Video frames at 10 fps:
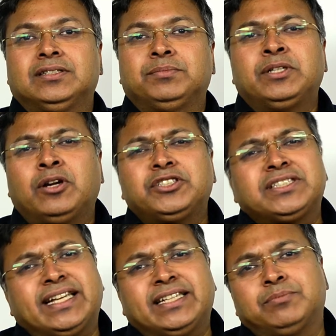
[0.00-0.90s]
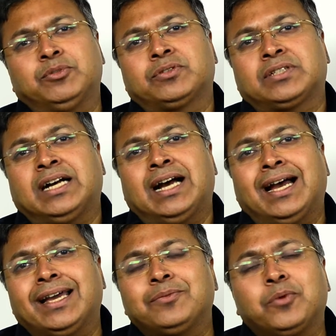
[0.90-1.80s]
But not just any book.
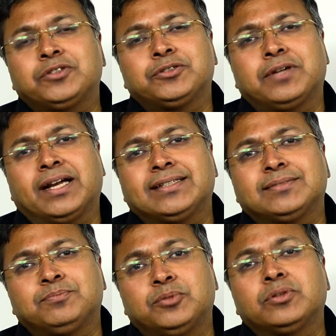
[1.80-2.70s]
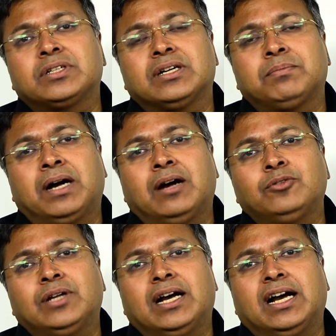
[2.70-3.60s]
I want to write a book
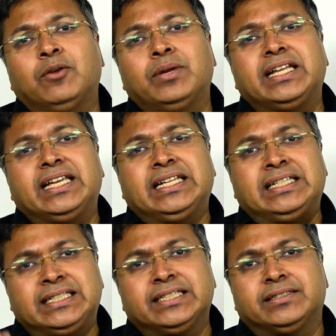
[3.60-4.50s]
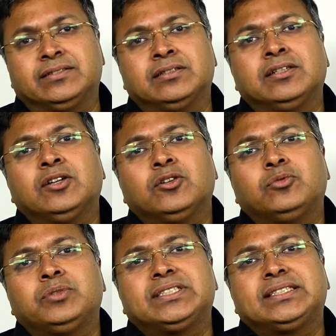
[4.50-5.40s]
about how an Indian
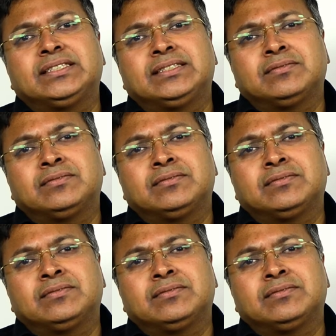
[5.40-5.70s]
who has